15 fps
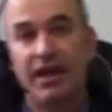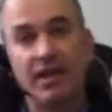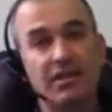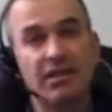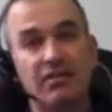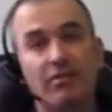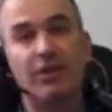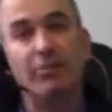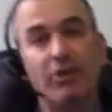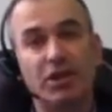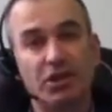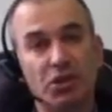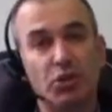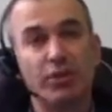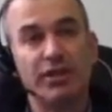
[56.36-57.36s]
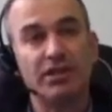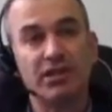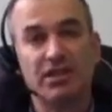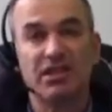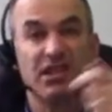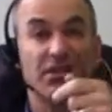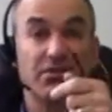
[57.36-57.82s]
fancy about my choice,
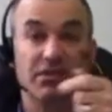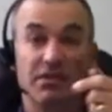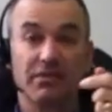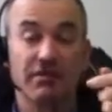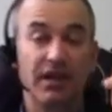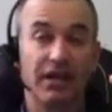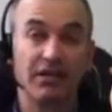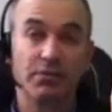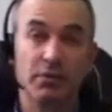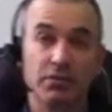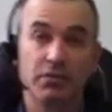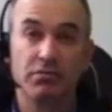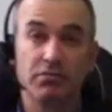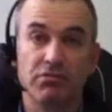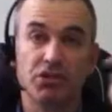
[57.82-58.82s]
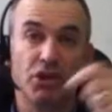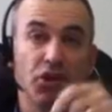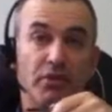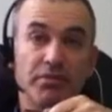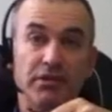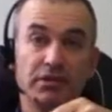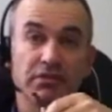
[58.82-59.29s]
just that it was an available
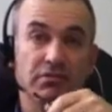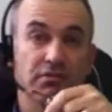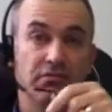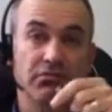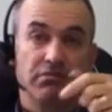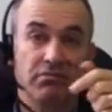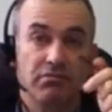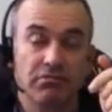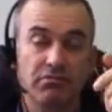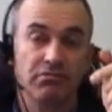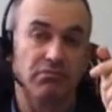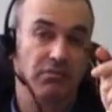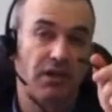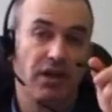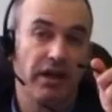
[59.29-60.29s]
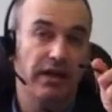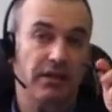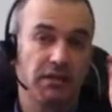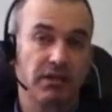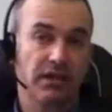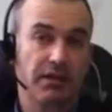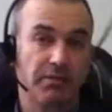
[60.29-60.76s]
job, and
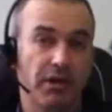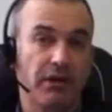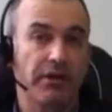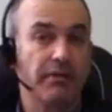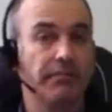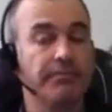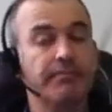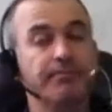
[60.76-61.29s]
liked it and kept going.